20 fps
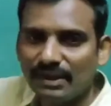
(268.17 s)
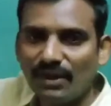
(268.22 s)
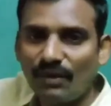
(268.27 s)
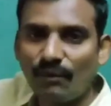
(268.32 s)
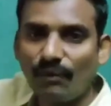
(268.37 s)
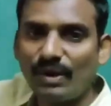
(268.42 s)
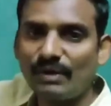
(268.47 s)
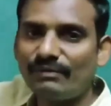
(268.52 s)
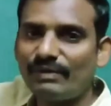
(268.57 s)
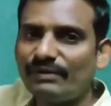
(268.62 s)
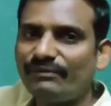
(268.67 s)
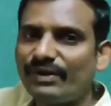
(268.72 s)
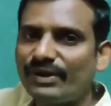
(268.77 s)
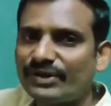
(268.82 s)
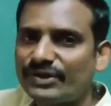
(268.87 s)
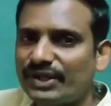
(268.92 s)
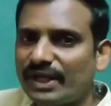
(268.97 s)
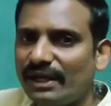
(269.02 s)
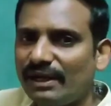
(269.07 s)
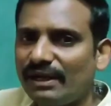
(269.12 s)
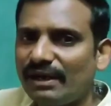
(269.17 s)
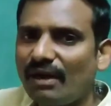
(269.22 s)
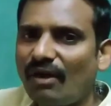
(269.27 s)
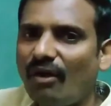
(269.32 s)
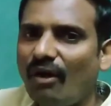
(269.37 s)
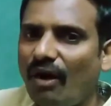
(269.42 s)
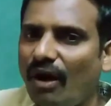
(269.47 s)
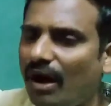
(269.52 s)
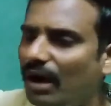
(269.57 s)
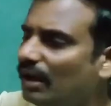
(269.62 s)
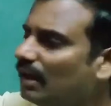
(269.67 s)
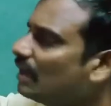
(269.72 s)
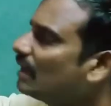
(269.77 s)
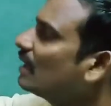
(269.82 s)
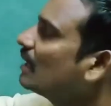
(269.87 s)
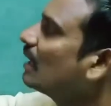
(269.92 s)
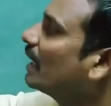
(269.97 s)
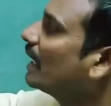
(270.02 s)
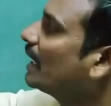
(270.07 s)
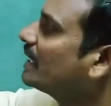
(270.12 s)
One function or
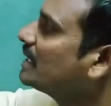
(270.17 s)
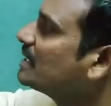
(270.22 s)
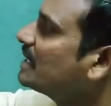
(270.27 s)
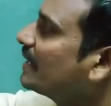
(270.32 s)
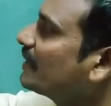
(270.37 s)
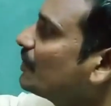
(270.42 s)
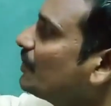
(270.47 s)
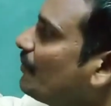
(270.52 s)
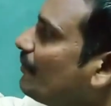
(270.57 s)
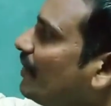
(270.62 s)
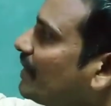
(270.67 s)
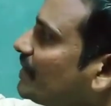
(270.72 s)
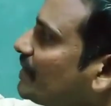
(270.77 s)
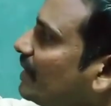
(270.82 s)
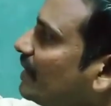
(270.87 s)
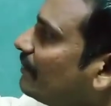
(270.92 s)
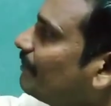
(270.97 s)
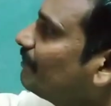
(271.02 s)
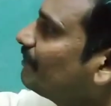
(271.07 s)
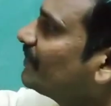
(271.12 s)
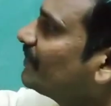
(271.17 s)
injective function.